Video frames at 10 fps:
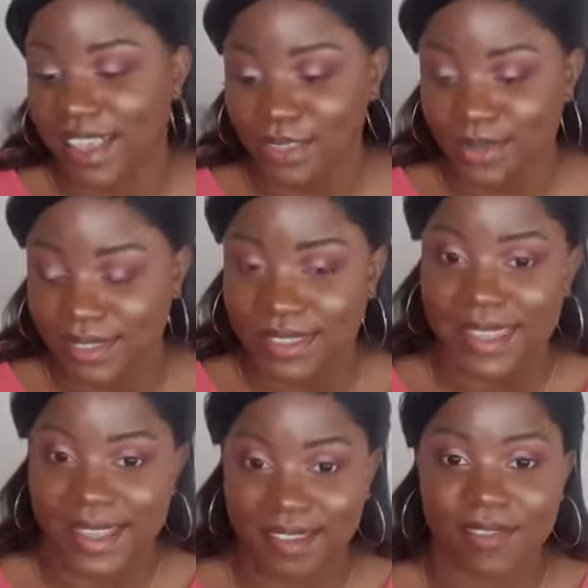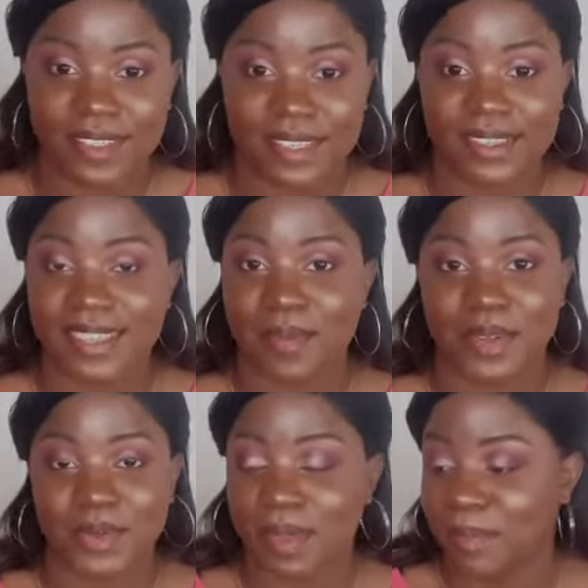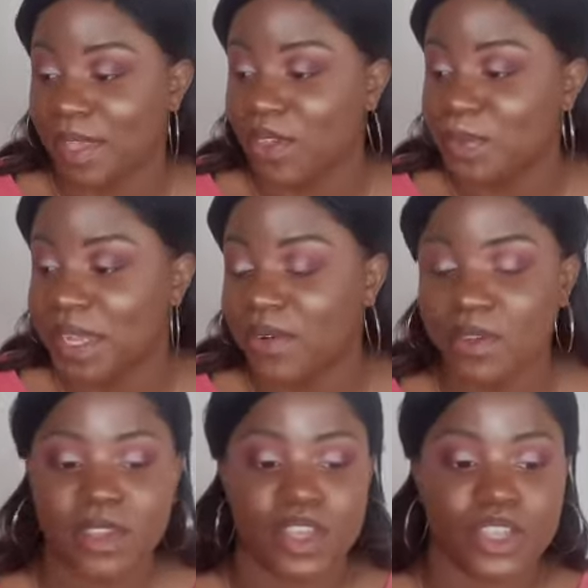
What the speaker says: I use it every single time I do my makeup now.